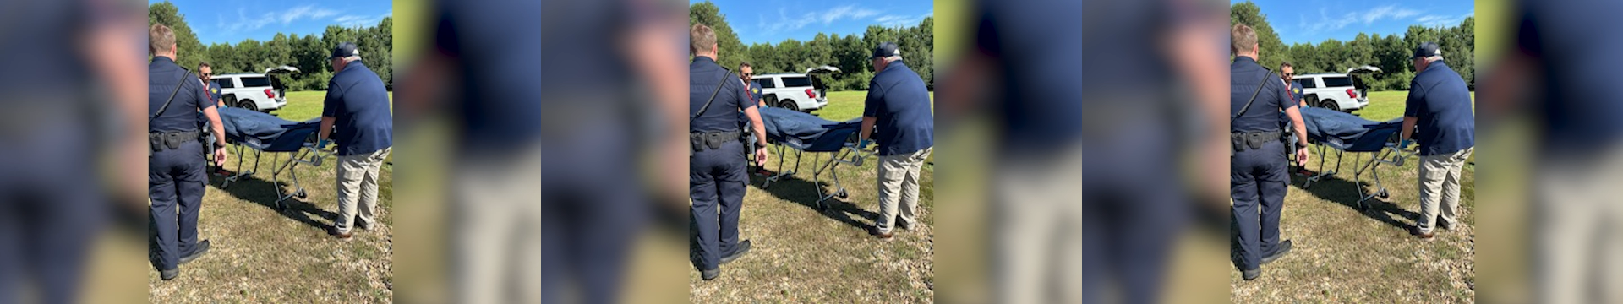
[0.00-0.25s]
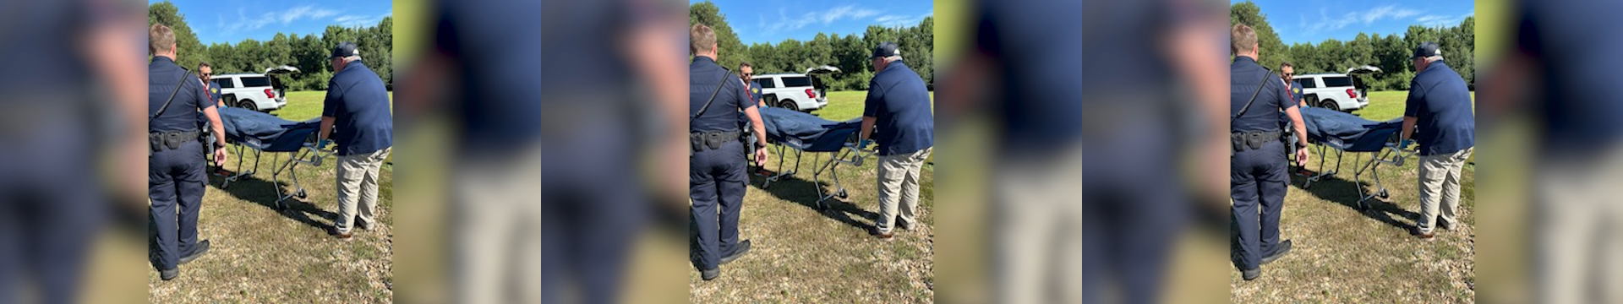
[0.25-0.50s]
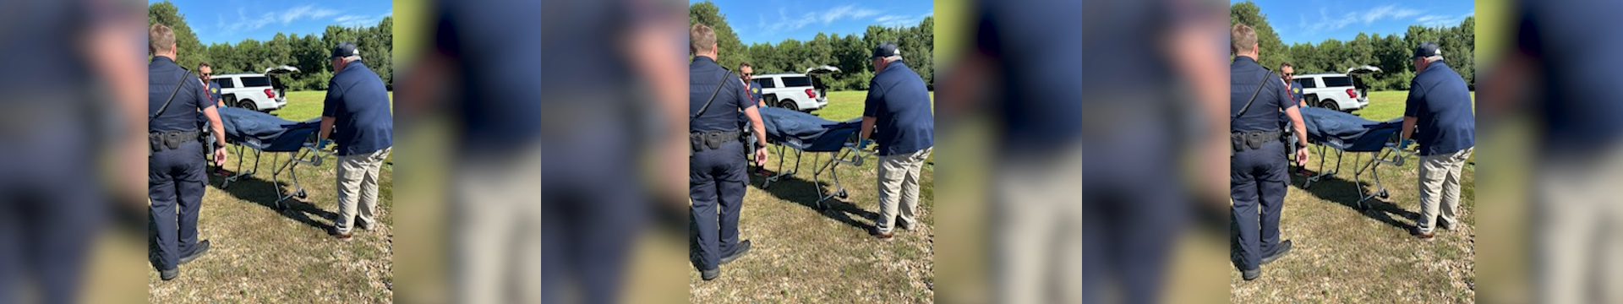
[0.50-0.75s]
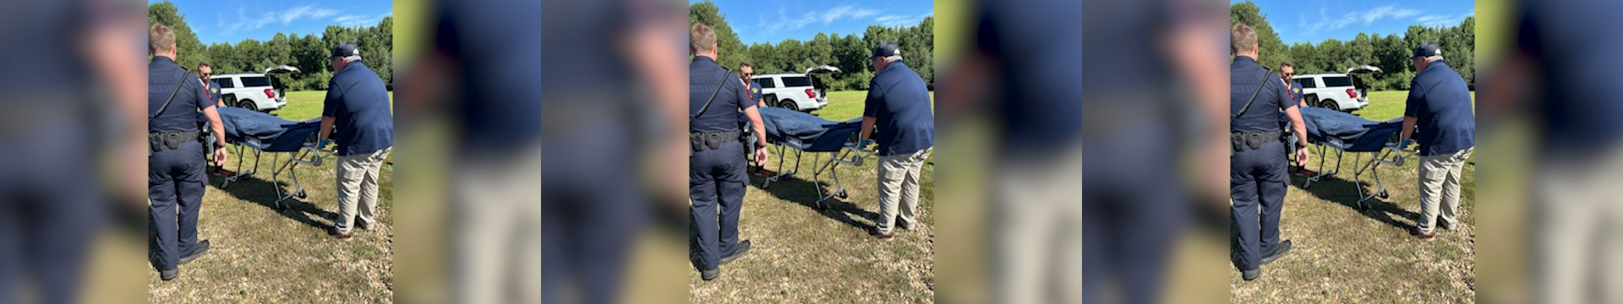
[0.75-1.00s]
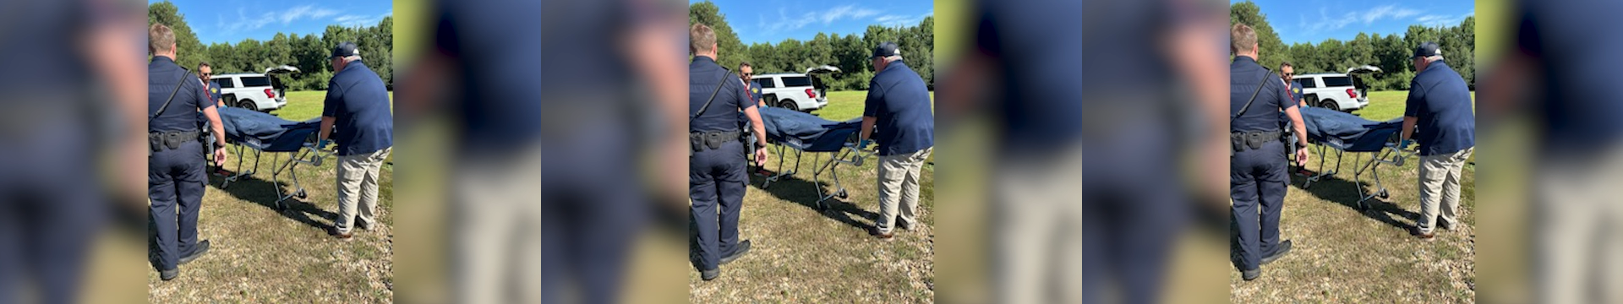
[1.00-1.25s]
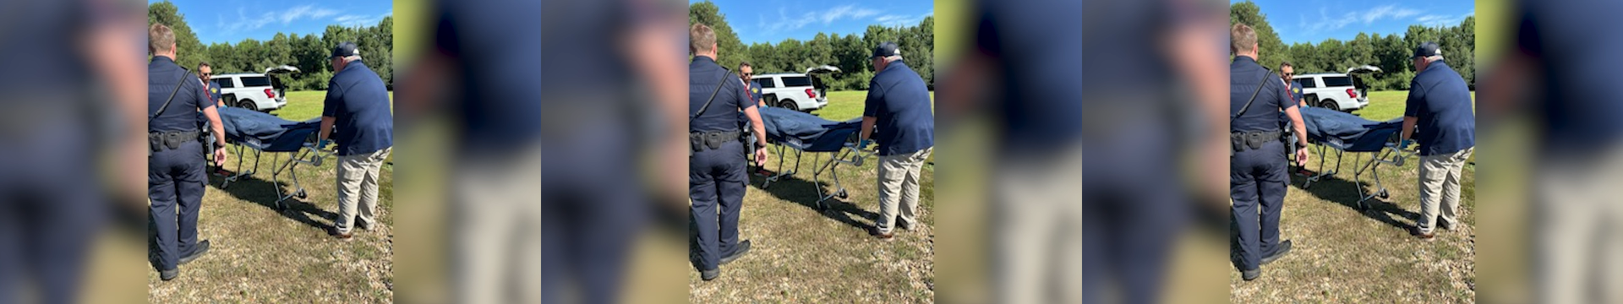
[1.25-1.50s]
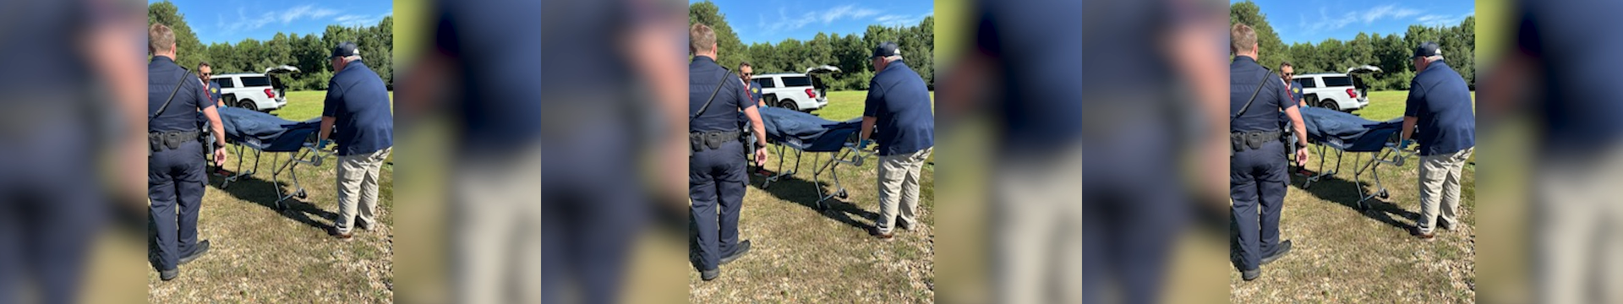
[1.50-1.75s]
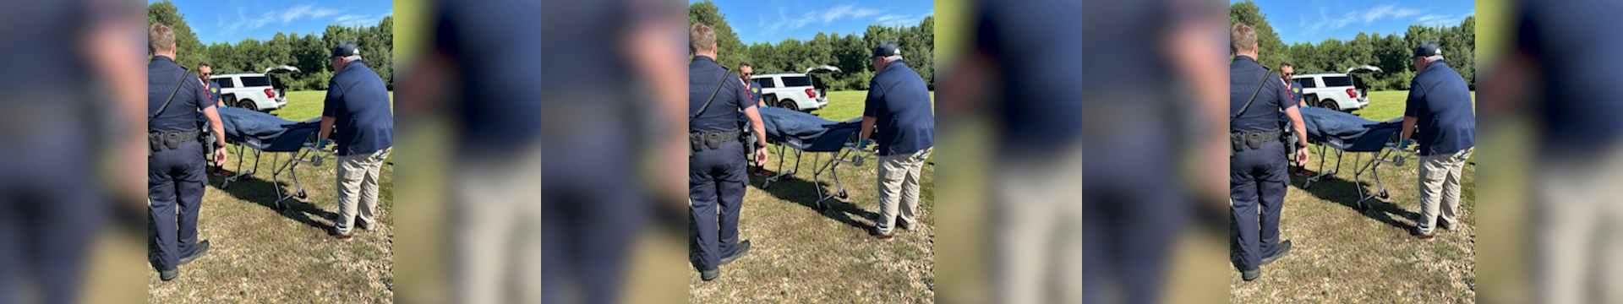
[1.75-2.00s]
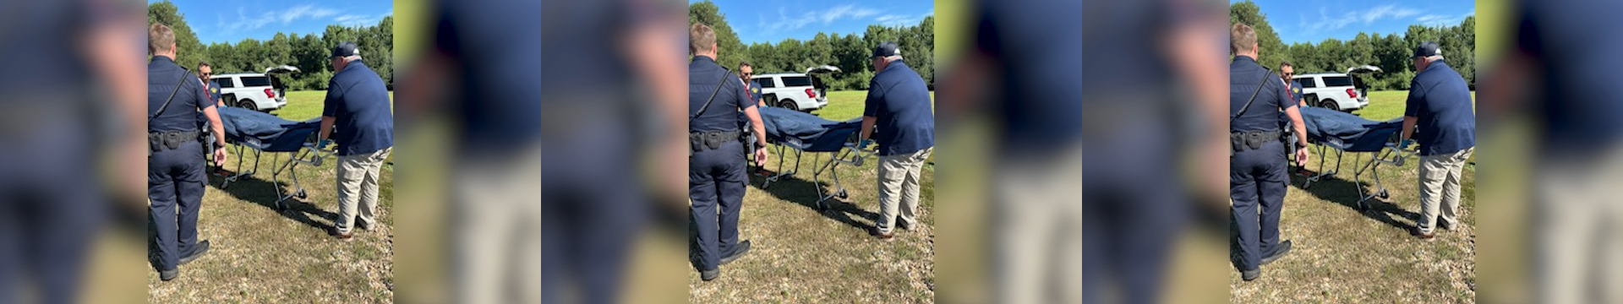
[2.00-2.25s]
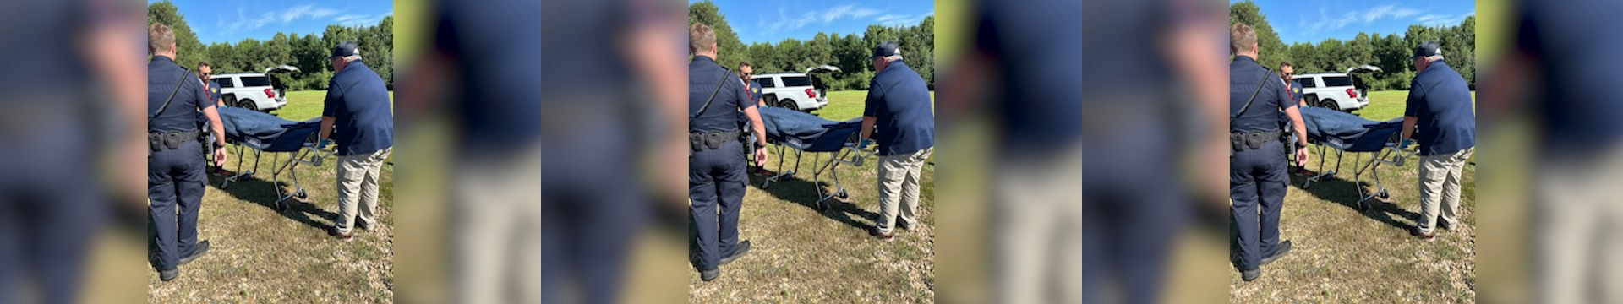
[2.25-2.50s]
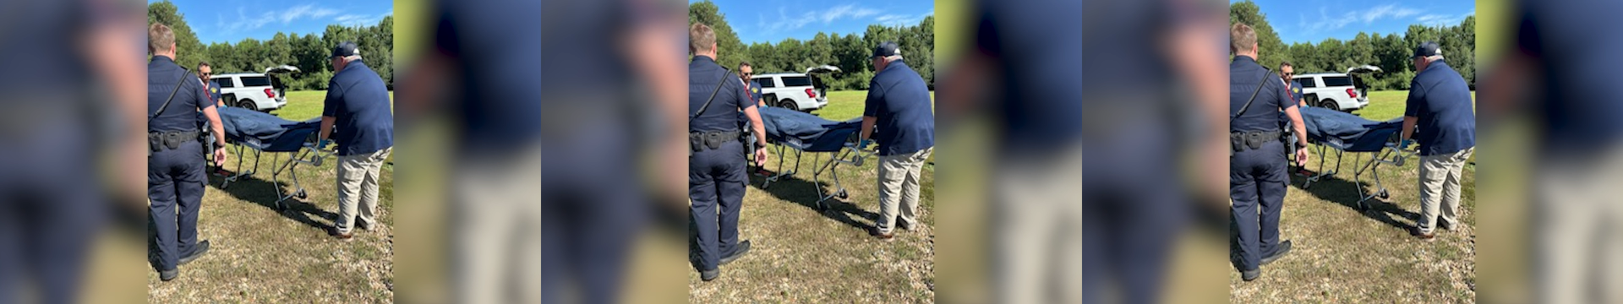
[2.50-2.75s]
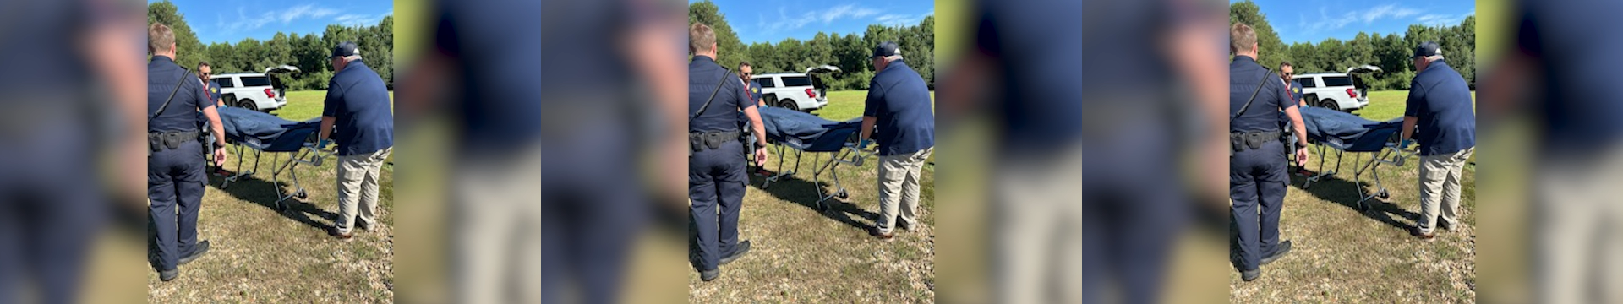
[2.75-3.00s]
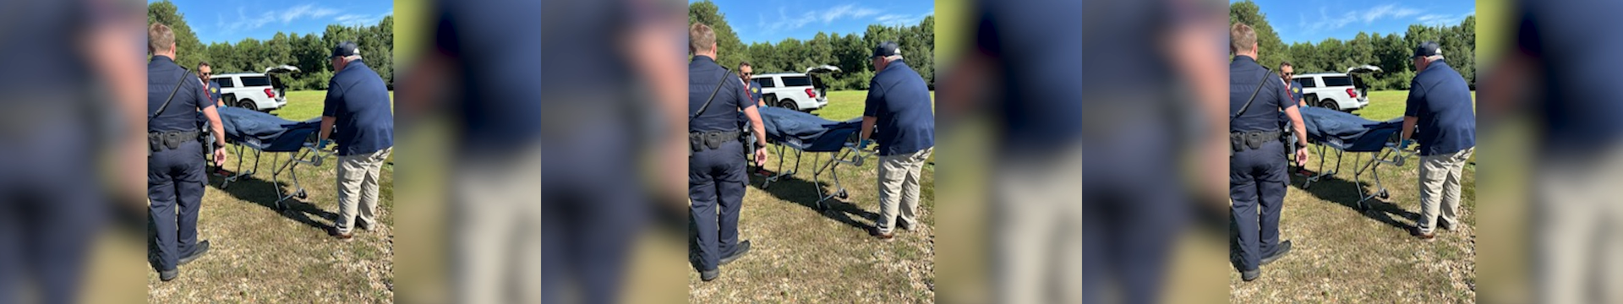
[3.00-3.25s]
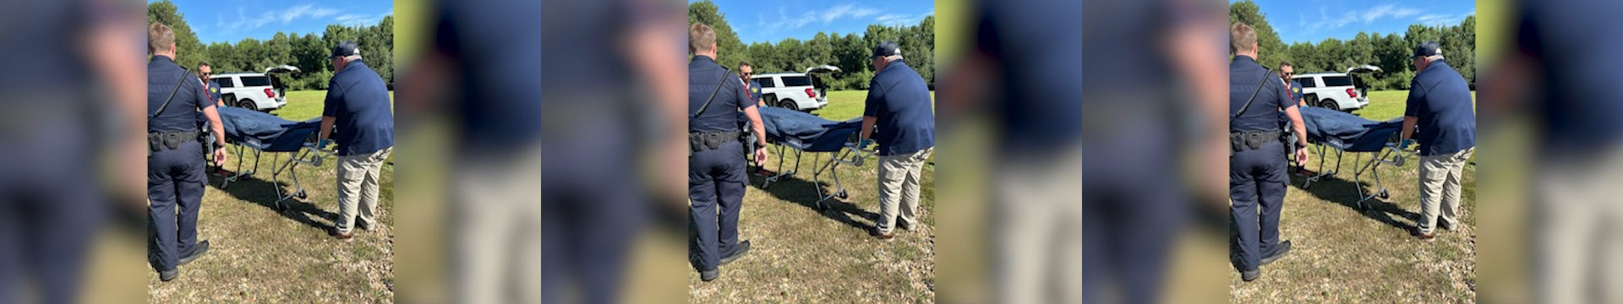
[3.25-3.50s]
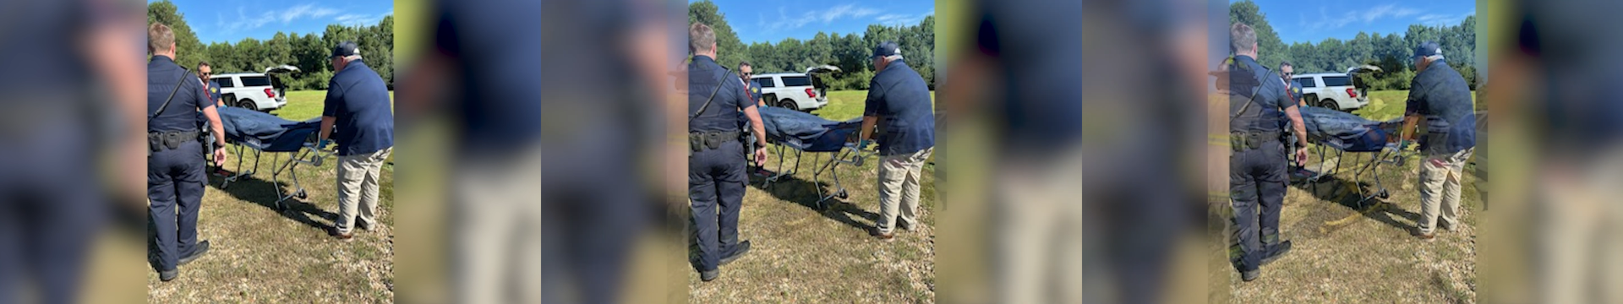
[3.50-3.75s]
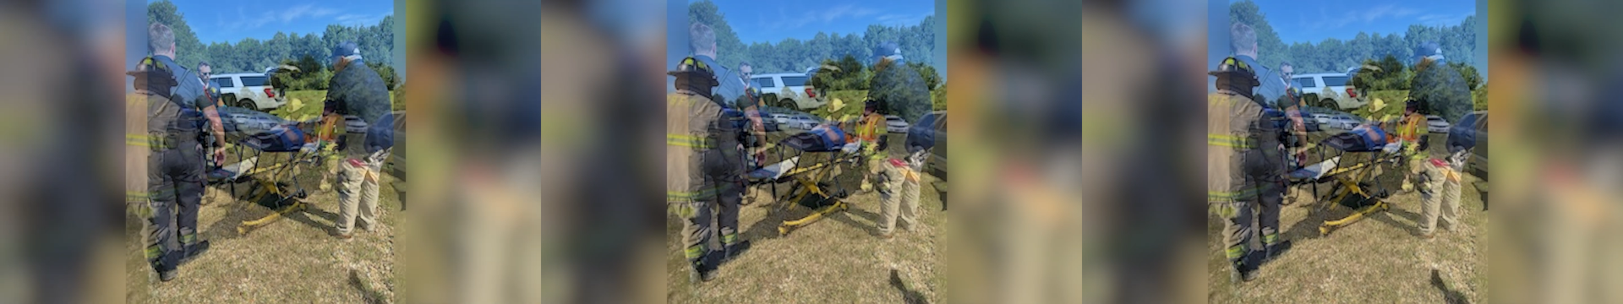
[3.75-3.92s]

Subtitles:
No face is visible, so there are no lips to read.